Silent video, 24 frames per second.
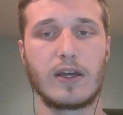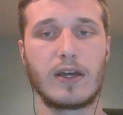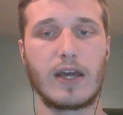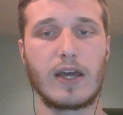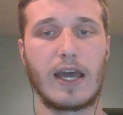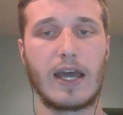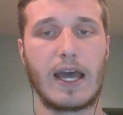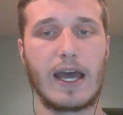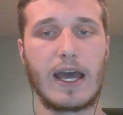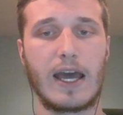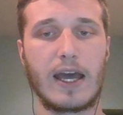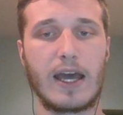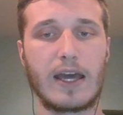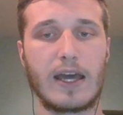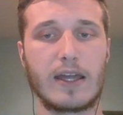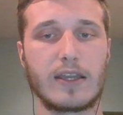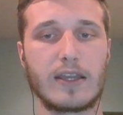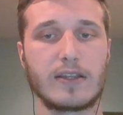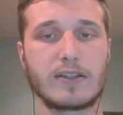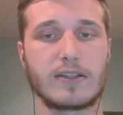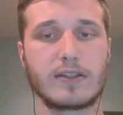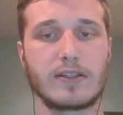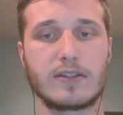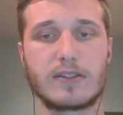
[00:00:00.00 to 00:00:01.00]

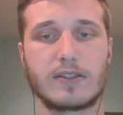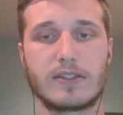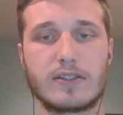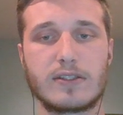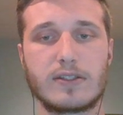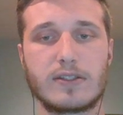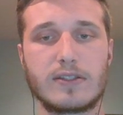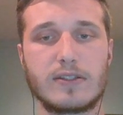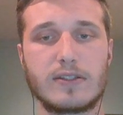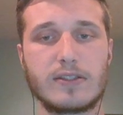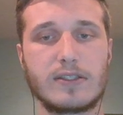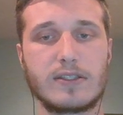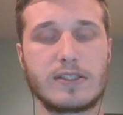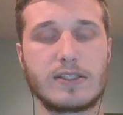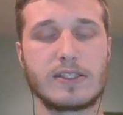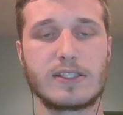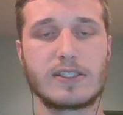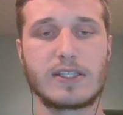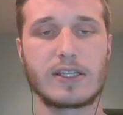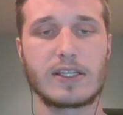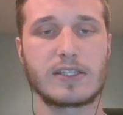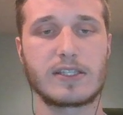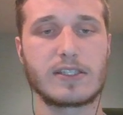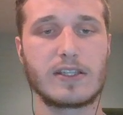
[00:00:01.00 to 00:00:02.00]
at
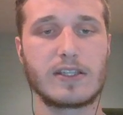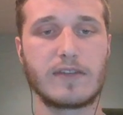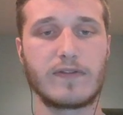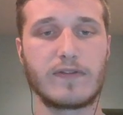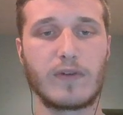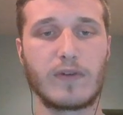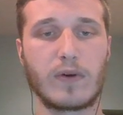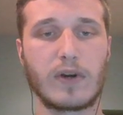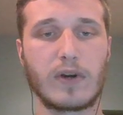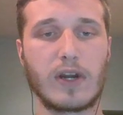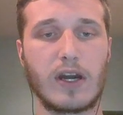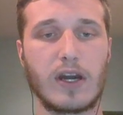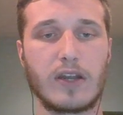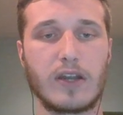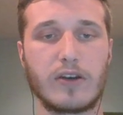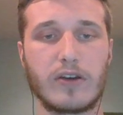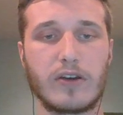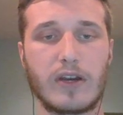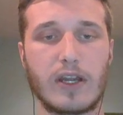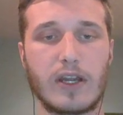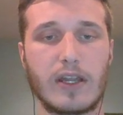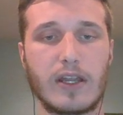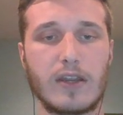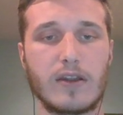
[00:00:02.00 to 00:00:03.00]

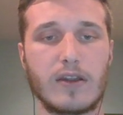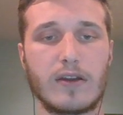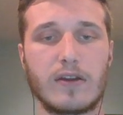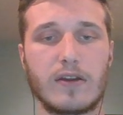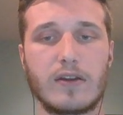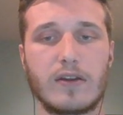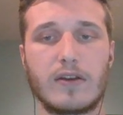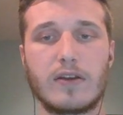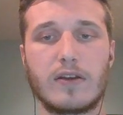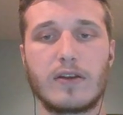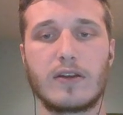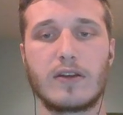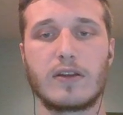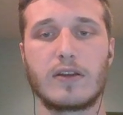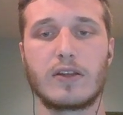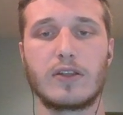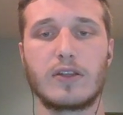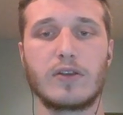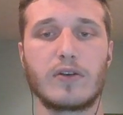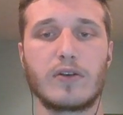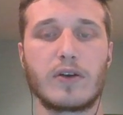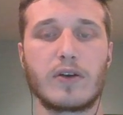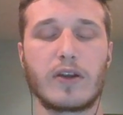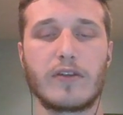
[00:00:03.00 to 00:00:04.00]
6,400,
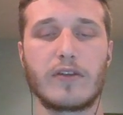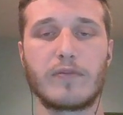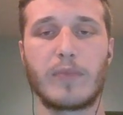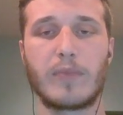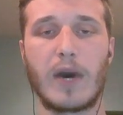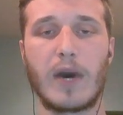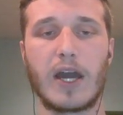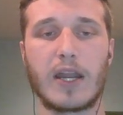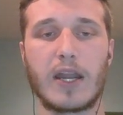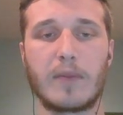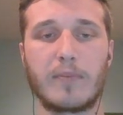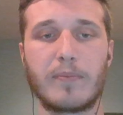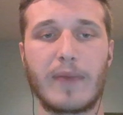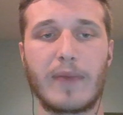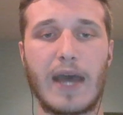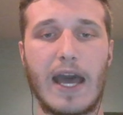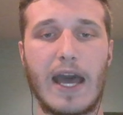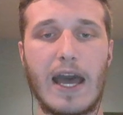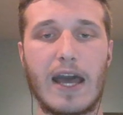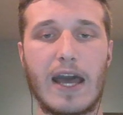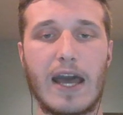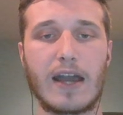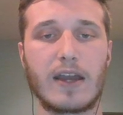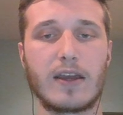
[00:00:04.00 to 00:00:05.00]
you could have bought it
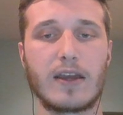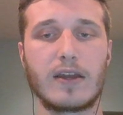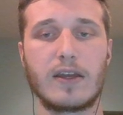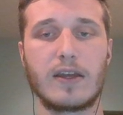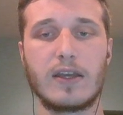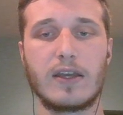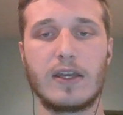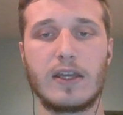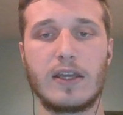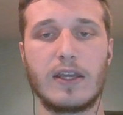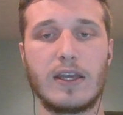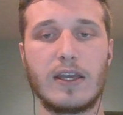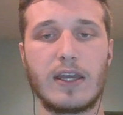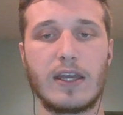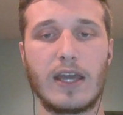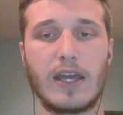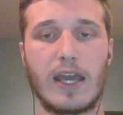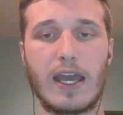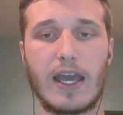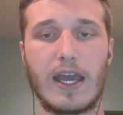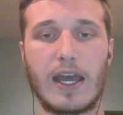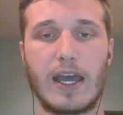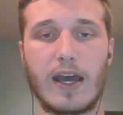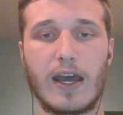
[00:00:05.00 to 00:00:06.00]
back
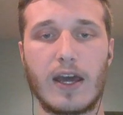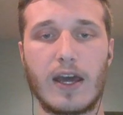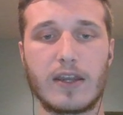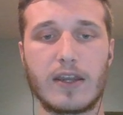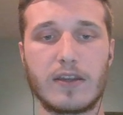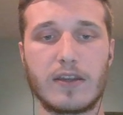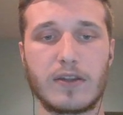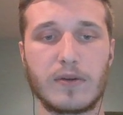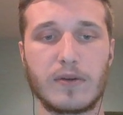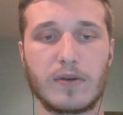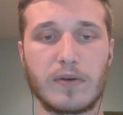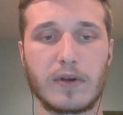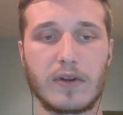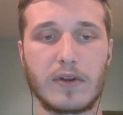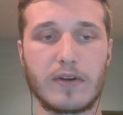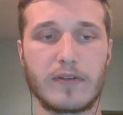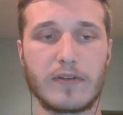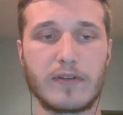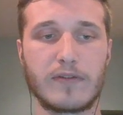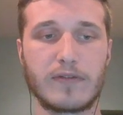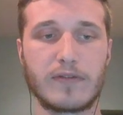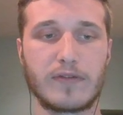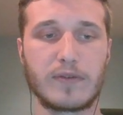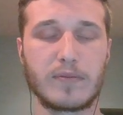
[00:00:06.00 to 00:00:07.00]
and you would
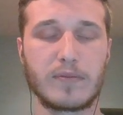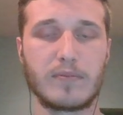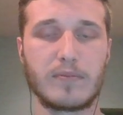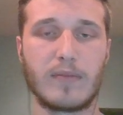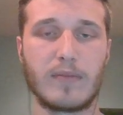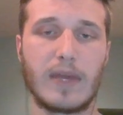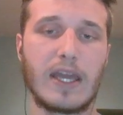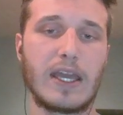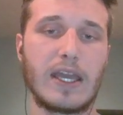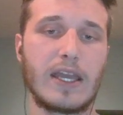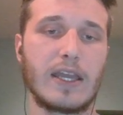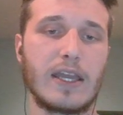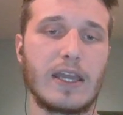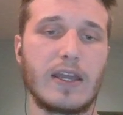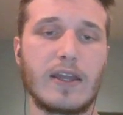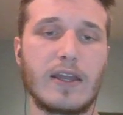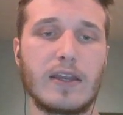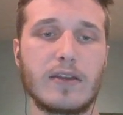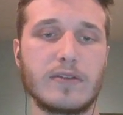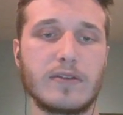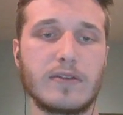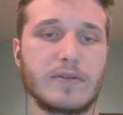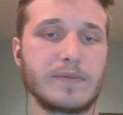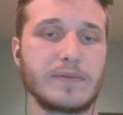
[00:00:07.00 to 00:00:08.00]
have
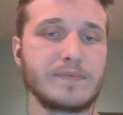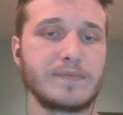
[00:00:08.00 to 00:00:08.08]
made